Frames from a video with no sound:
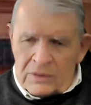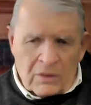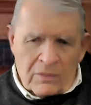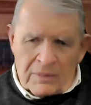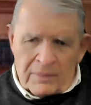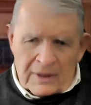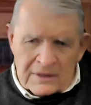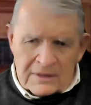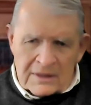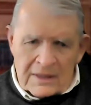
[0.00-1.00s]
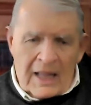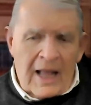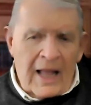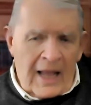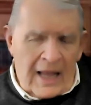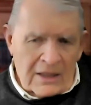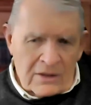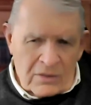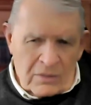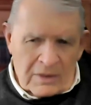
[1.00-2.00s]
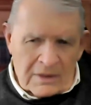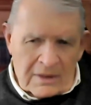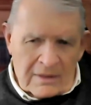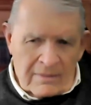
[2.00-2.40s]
Don't replace it, add to it.